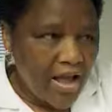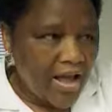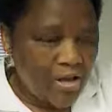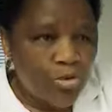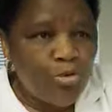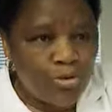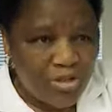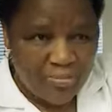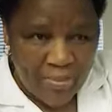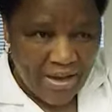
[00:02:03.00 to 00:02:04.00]

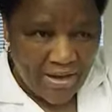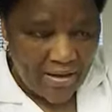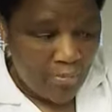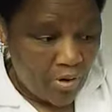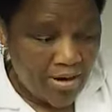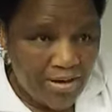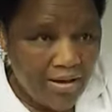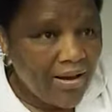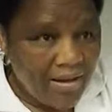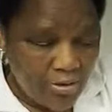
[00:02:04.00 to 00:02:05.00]
euros per little bottle
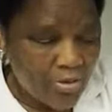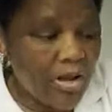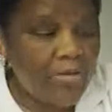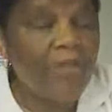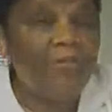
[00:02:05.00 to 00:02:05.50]
to South